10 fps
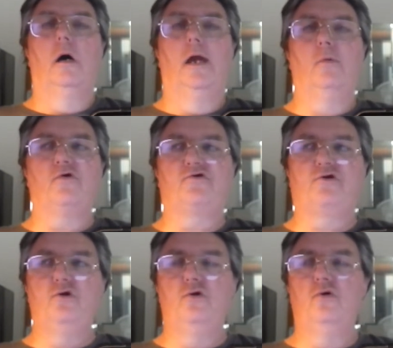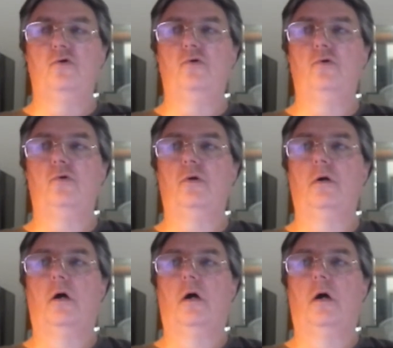it was too
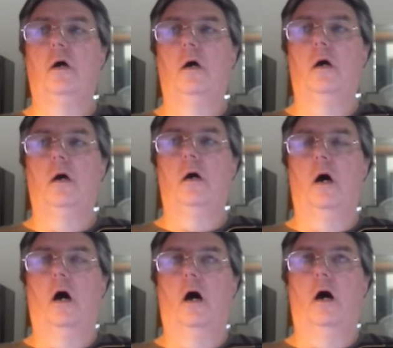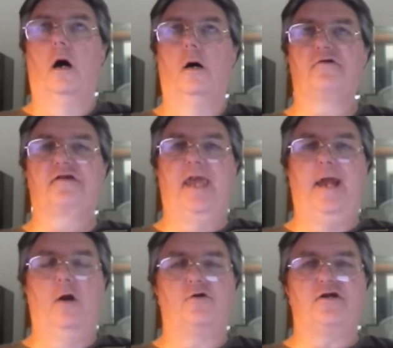uh,
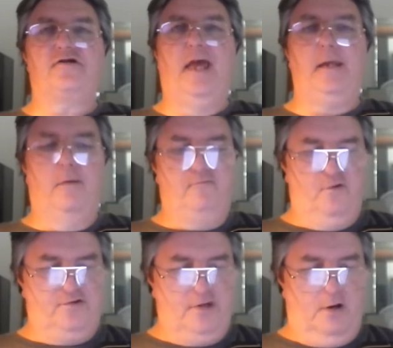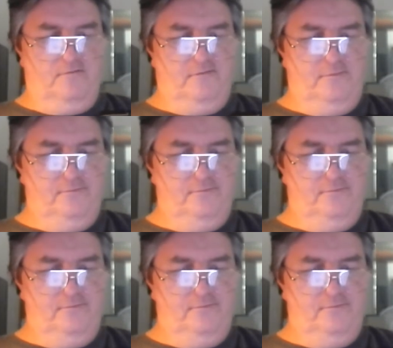scared to stand up for itself.